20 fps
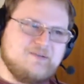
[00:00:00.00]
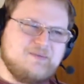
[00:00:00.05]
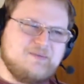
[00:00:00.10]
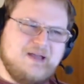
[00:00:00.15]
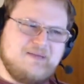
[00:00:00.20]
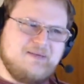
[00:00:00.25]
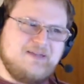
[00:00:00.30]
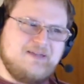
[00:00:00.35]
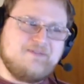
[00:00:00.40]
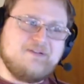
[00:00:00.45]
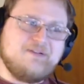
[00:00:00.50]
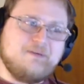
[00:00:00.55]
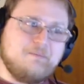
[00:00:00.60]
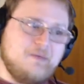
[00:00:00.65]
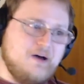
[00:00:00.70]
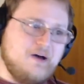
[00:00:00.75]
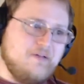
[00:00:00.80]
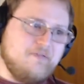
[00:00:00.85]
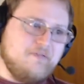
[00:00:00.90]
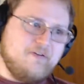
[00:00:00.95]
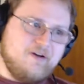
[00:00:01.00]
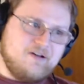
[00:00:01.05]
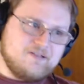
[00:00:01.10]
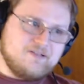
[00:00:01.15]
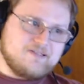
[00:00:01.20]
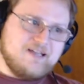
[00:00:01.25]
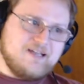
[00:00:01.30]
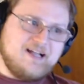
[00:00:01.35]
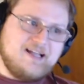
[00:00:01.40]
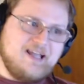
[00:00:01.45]
maybe even a month.
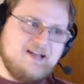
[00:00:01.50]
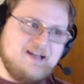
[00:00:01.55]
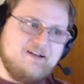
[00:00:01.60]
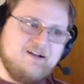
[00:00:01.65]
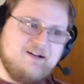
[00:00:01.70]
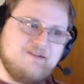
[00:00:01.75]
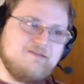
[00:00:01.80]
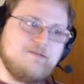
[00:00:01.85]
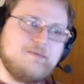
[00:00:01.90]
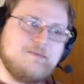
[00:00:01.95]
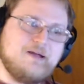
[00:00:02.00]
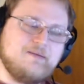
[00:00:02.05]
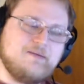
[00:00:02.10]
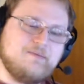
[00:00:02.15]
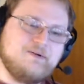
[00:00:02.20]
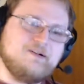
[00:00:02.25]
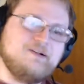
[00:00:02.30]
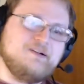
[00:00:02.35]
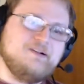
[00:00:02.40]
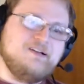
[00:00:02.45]
Honestly, I cannot remember.